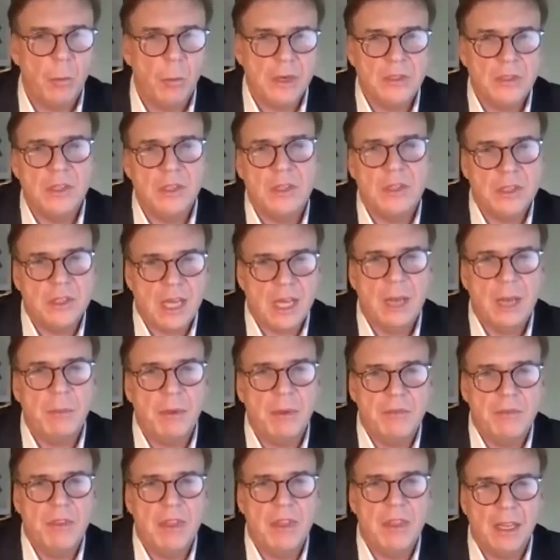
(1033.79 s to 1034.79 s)
Which type
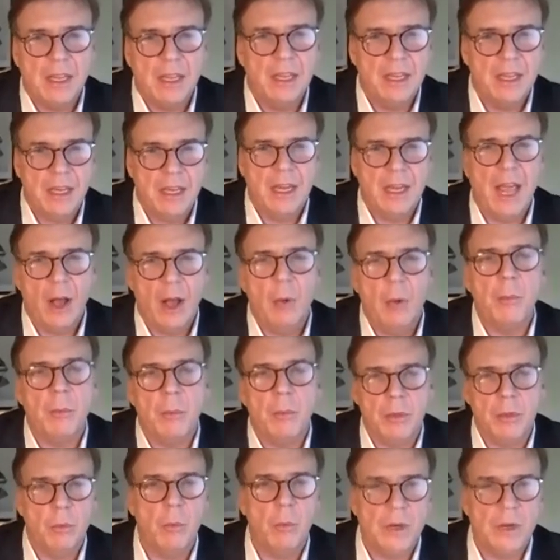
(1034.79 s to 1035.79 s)
of thing can help
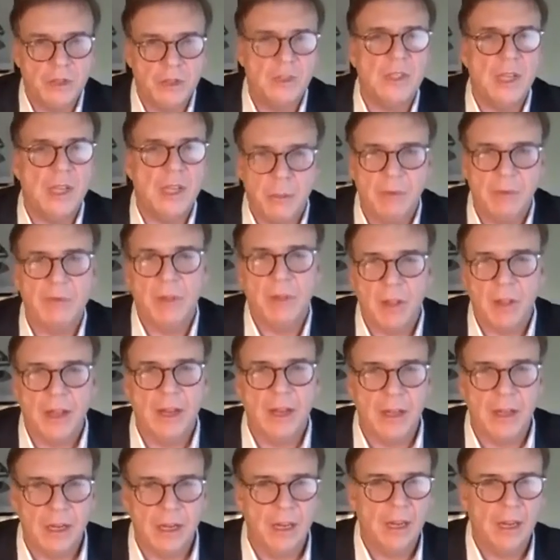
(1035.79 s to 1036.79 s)
with which type of
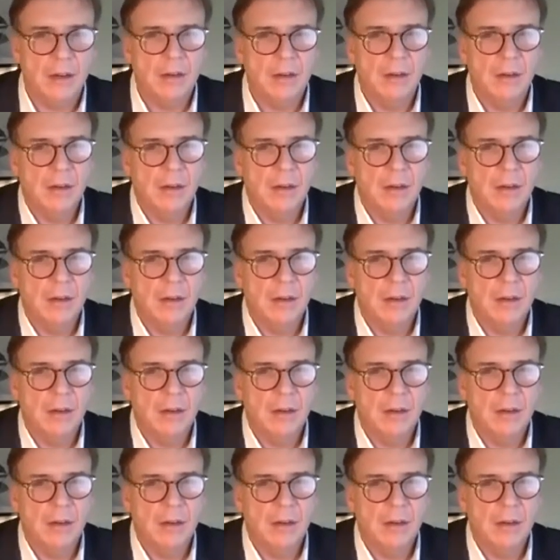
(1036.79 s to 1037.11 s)
client need?